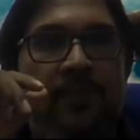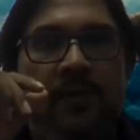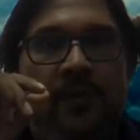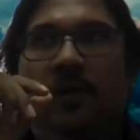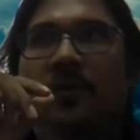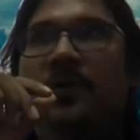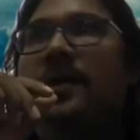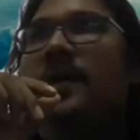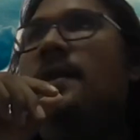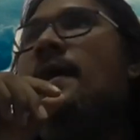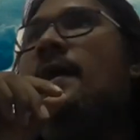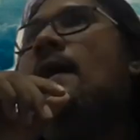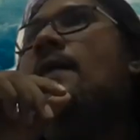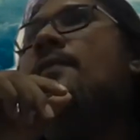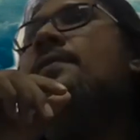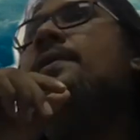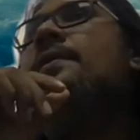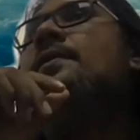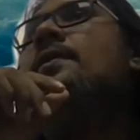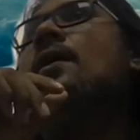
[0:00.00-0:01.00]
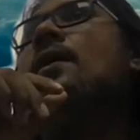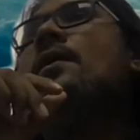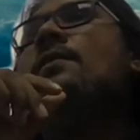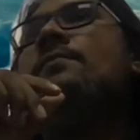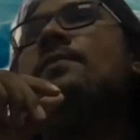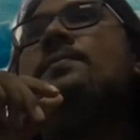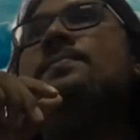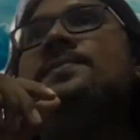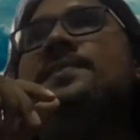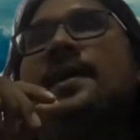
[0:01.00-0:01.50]
or you can have it on a
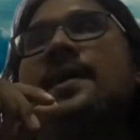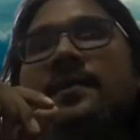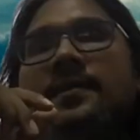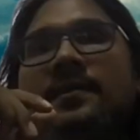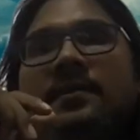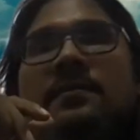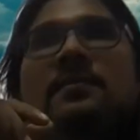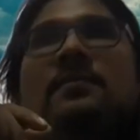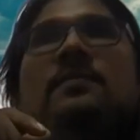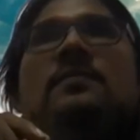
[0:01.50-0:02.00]
website